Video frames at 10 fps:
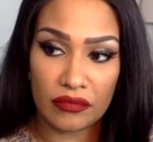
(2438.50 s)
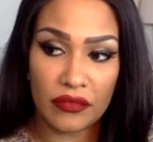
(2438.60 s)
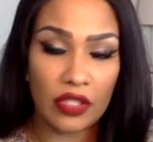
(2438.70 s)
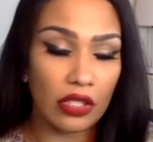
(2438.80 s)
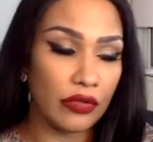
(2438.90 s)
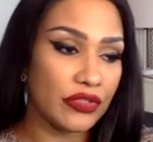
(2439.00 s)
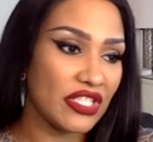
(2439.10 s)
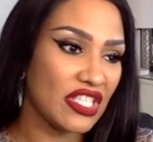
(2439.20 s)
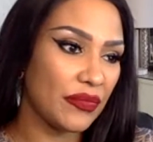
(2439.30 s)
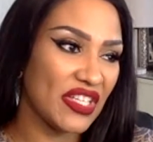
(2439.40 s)
you know,
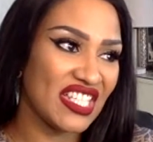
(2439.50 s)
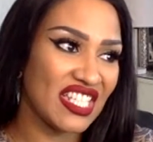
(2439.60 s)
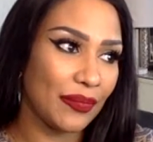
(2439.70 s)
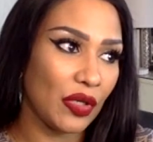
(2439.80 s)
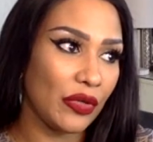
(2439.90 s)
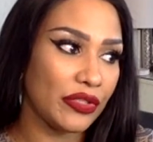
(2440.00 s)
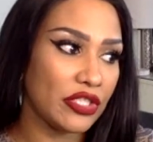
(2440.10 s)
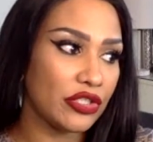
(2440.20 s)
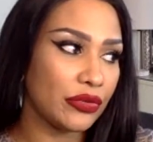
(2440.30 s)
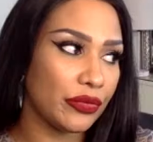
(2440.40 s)
just something simple. Oh,
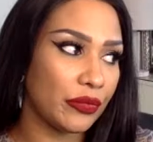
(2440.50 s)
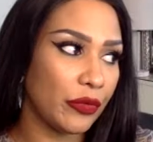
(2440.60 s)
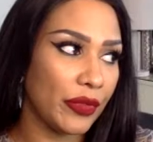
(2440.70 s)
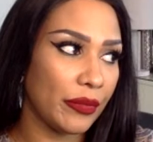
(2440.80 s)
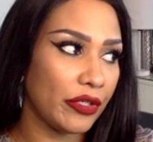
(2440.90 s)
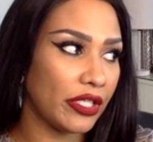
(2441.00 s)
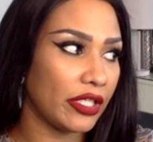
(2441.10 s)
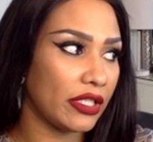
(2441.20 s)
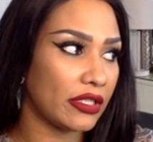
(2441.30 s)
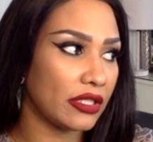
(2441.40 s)
did you remember to
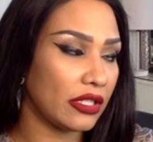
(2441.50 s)
get